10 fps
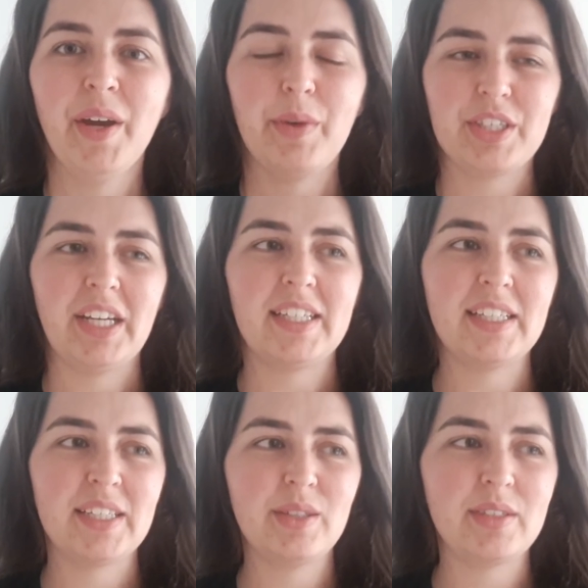which I
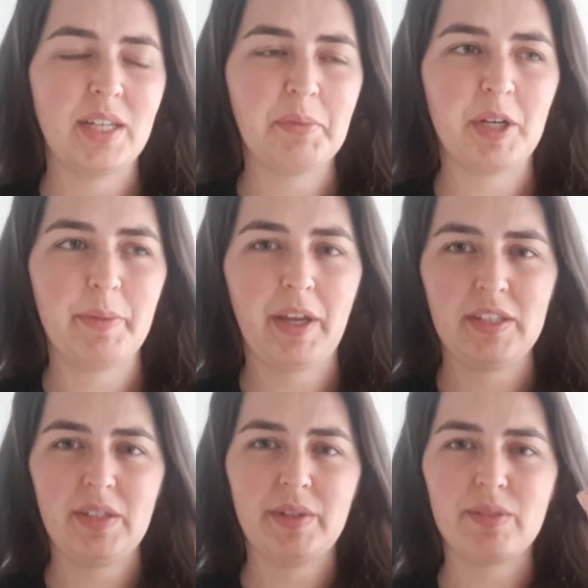didn't use anymore
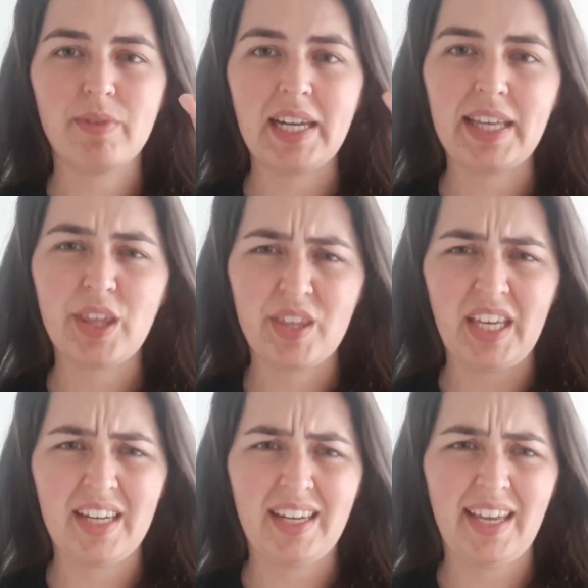because it was really
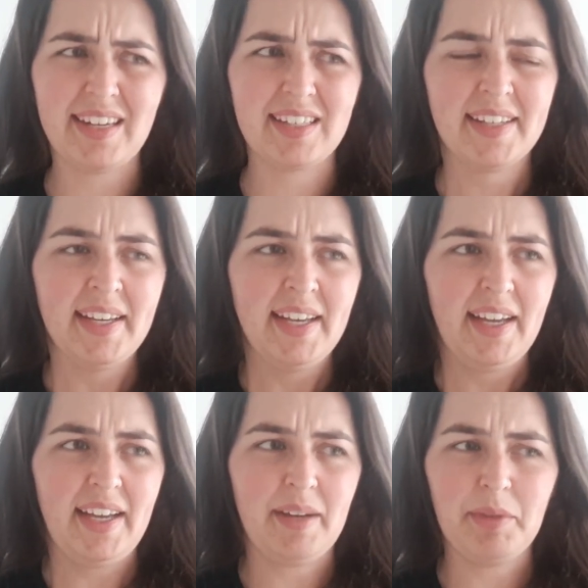thin and
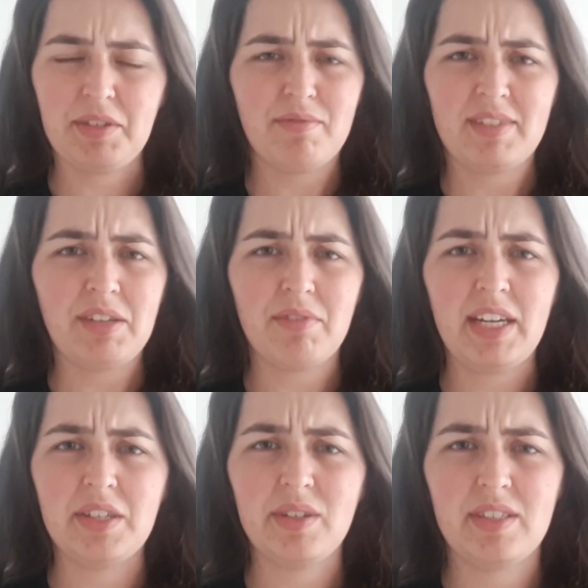it didn't
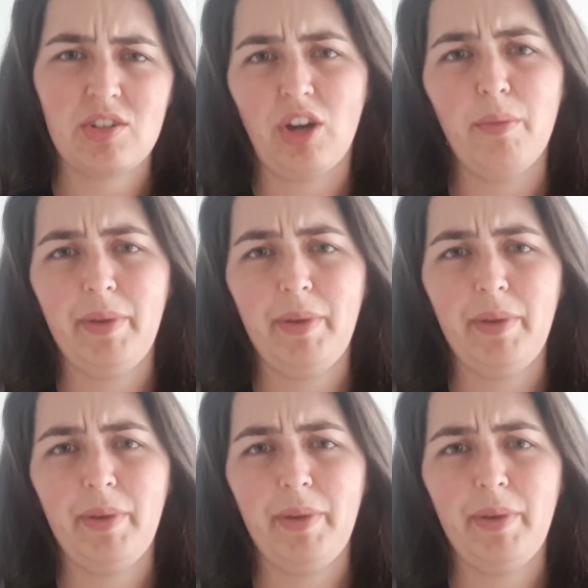really do its job.